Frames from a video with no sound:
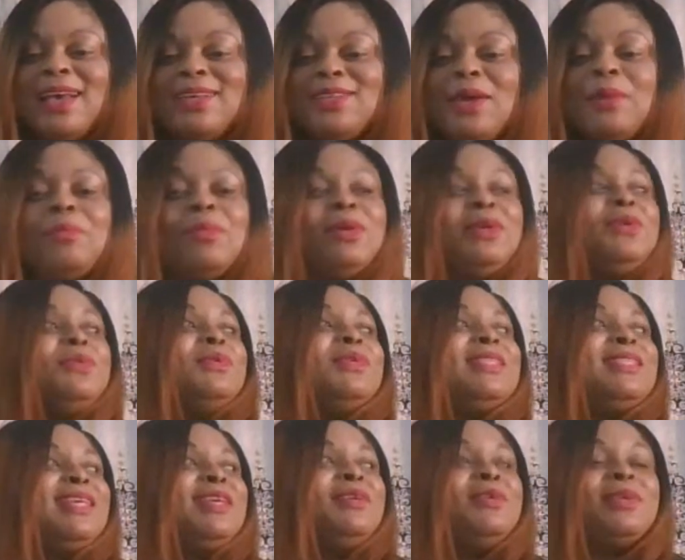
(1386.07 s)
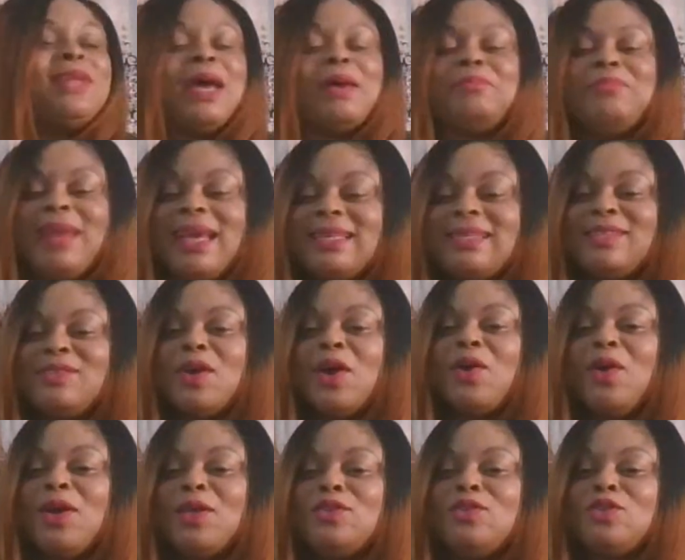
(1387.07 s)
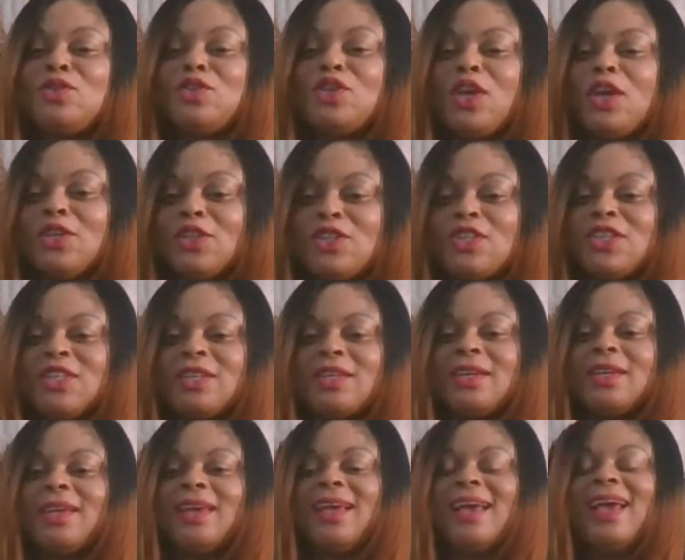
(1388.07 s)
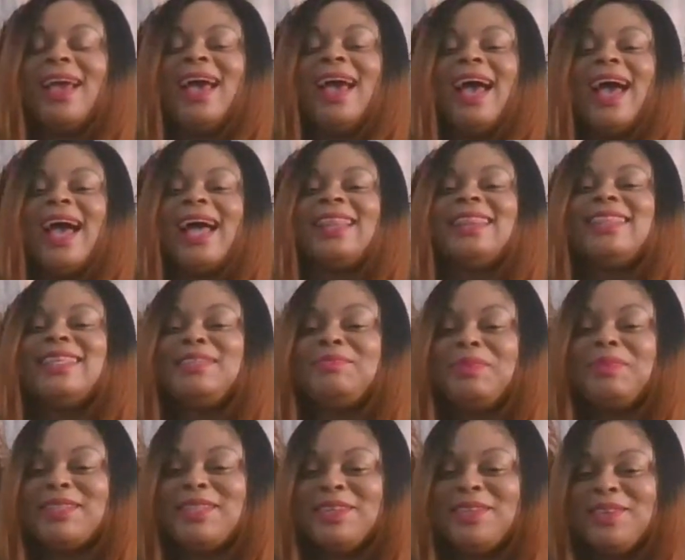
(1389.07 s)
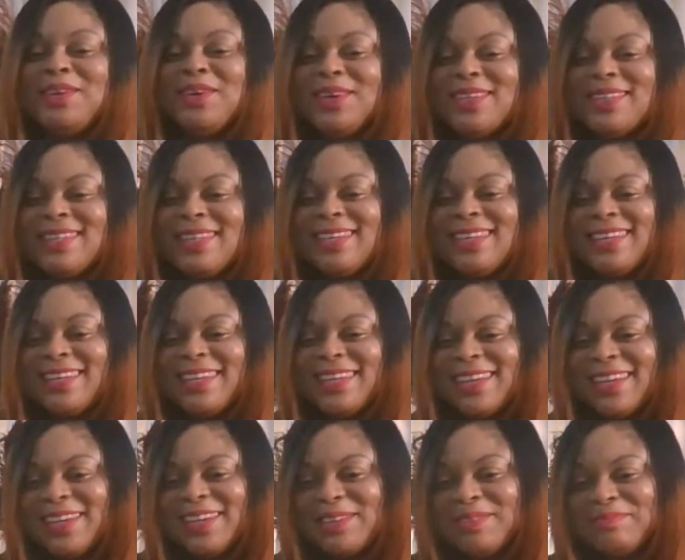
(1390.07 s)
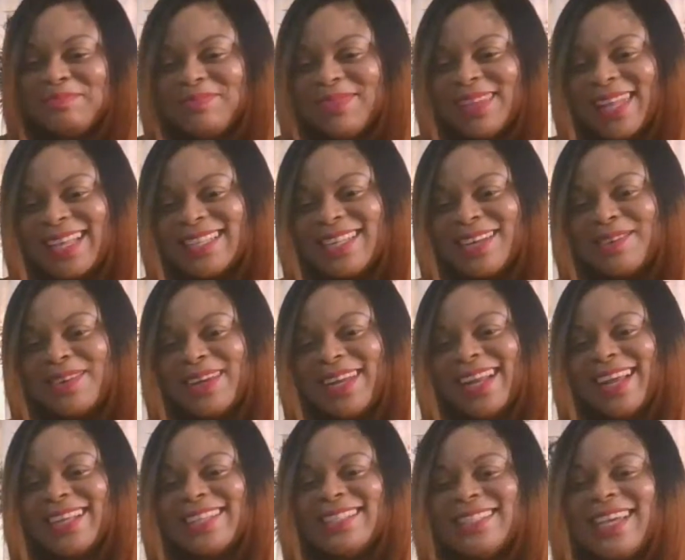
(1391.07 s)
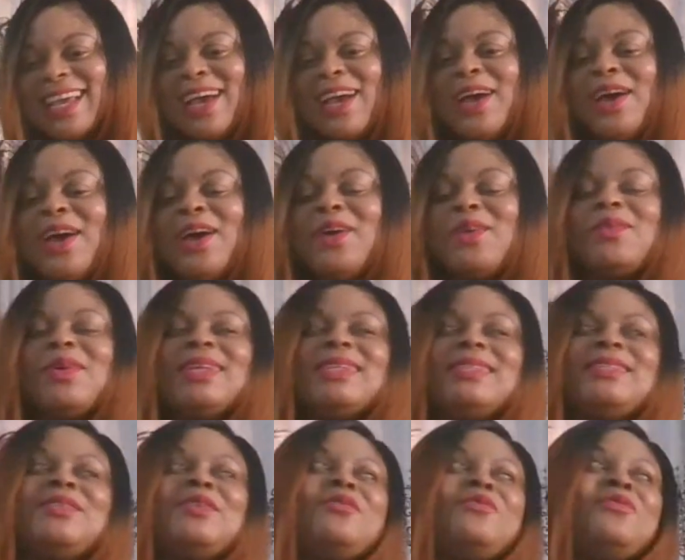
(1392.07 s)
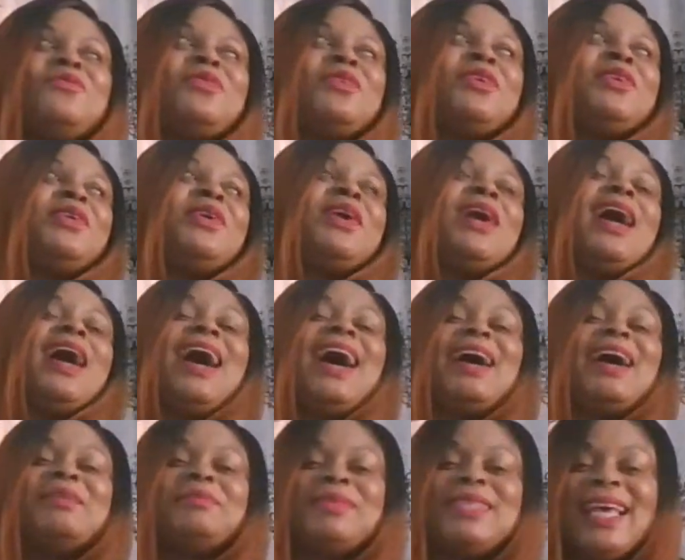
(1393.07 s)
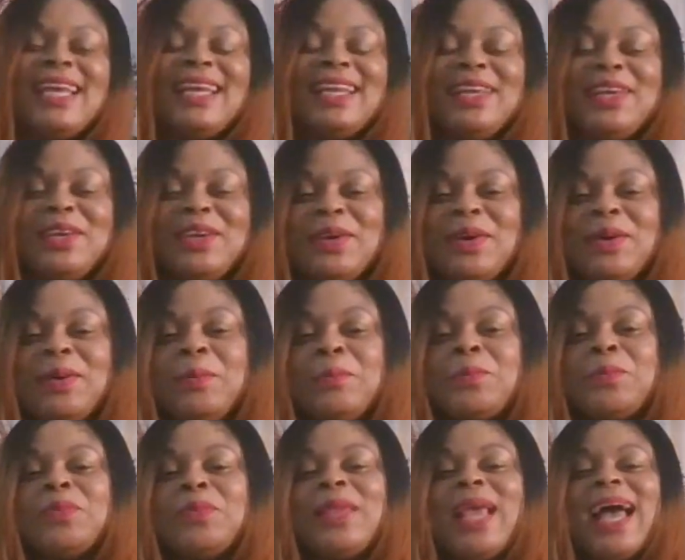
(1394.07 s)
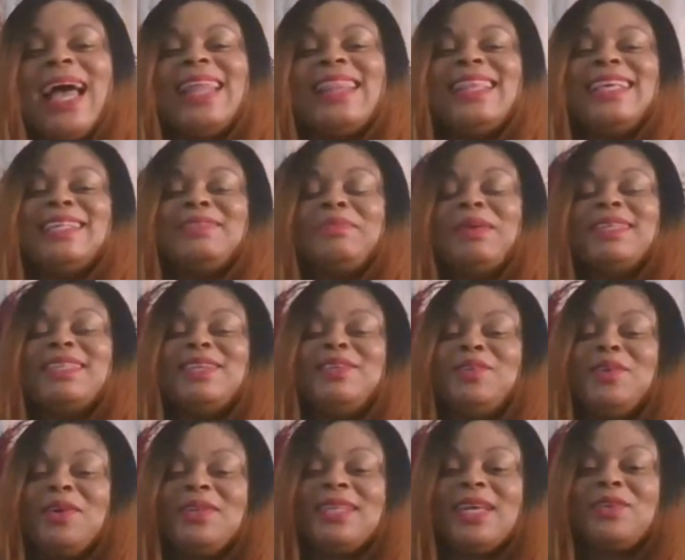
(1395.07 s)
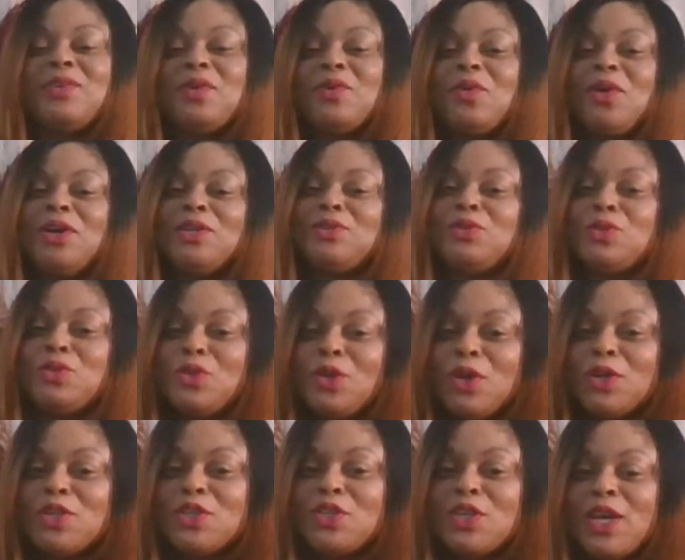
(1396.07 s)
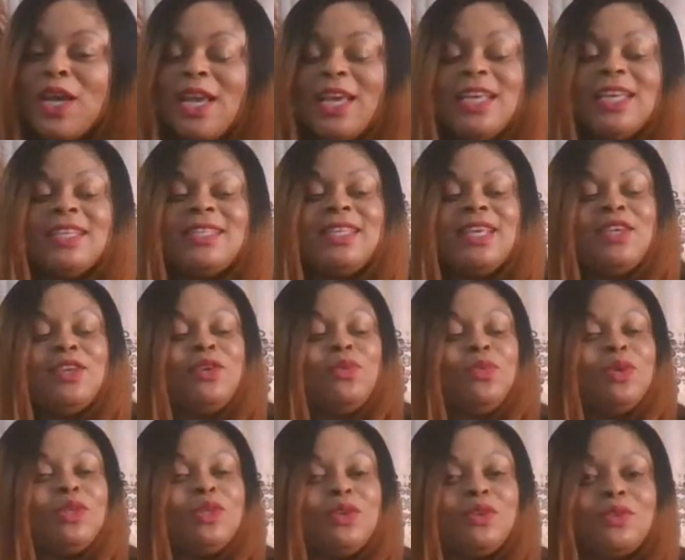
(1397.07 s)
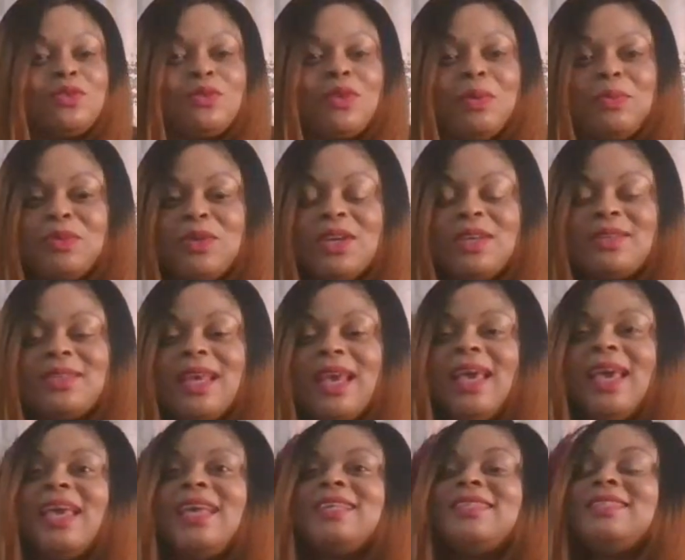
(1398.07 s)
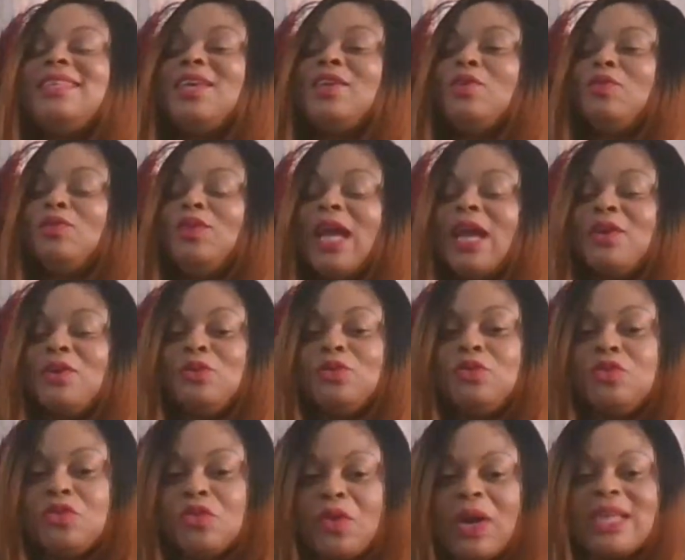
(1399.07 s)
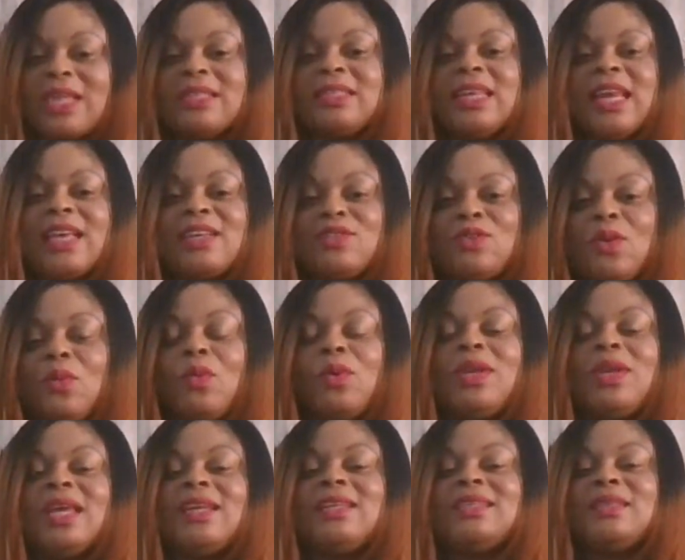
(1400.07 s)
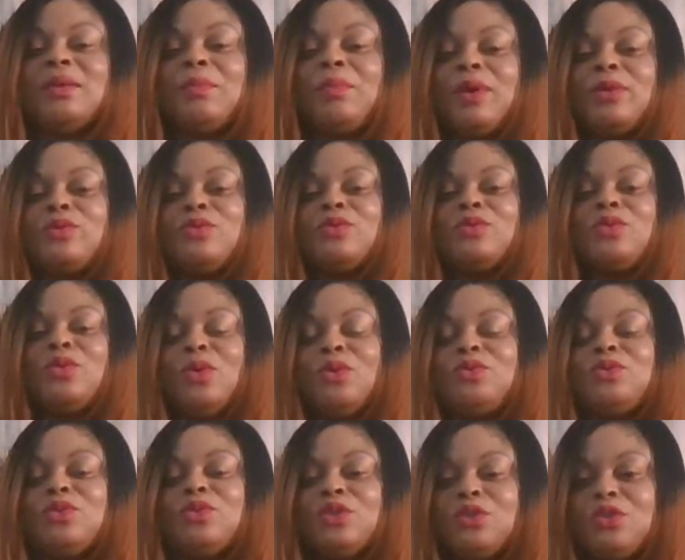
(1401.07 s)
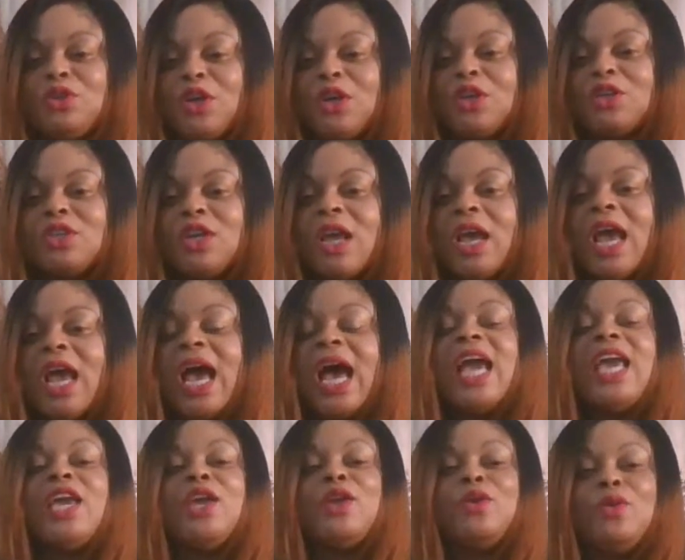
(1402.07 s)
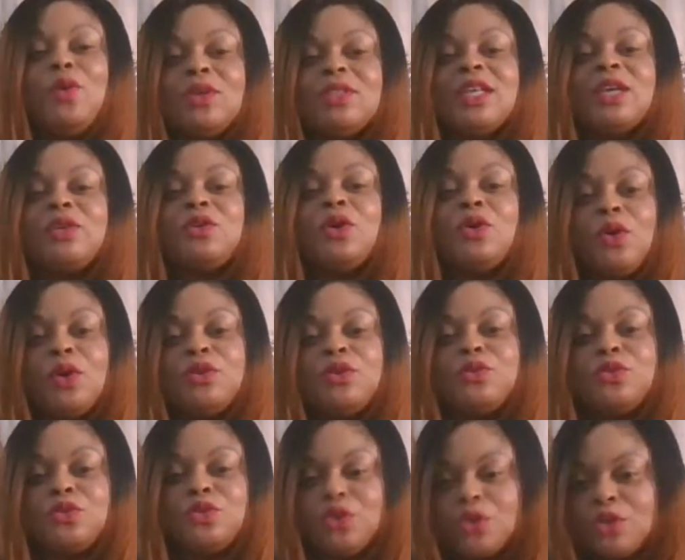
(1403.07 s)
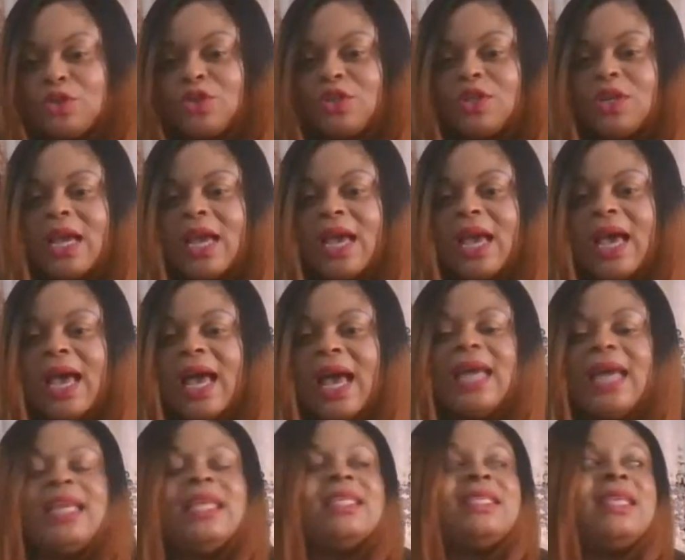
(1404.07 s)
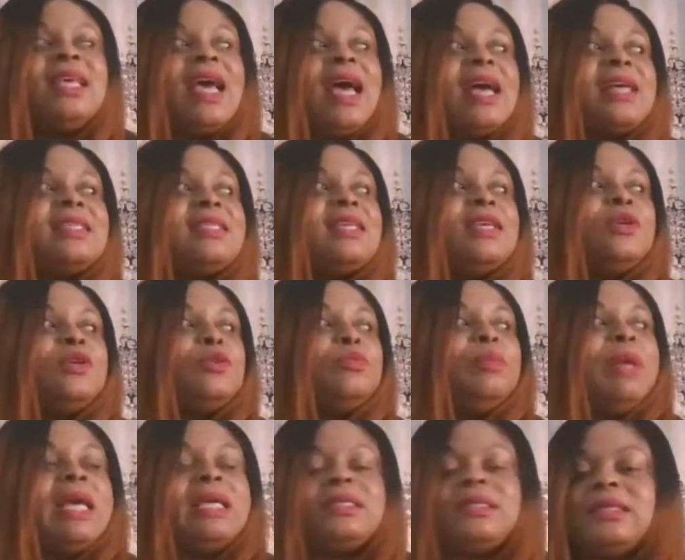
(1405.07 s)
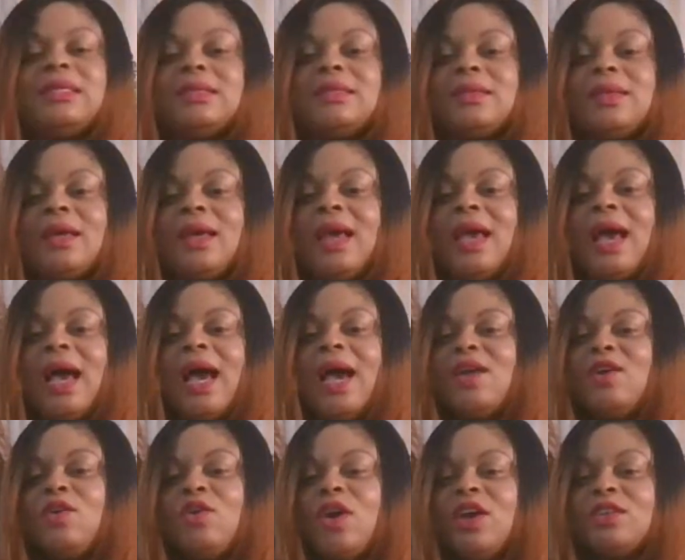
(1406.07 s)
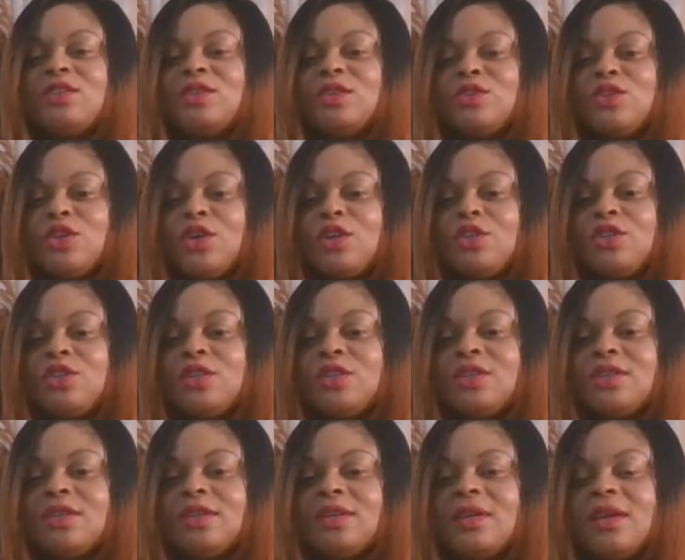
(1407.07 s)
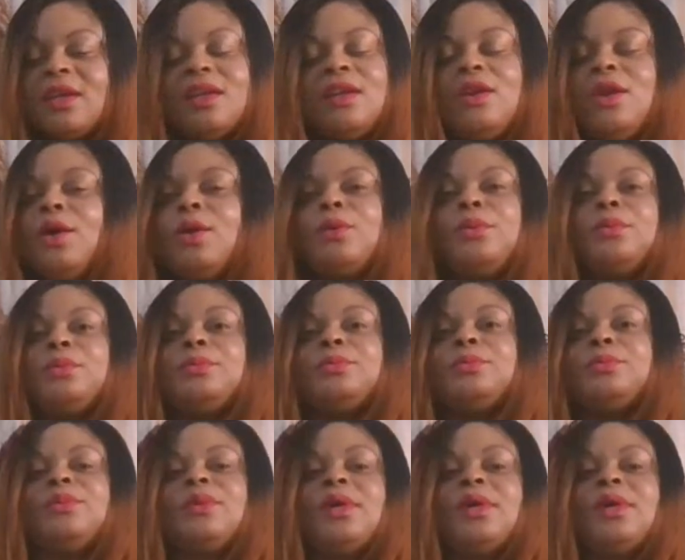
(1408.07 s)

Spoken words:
Somebody will see you now, bless you, you're going to church. And this person knows, that's our question for you. I'm telling you, and this person knows that you're going to church. He see you with your scriptures. He see you that you dressed like someone that is about to go to the church. And he knows that you're going to church. And he's still asking you, blessing, are you going to church? No,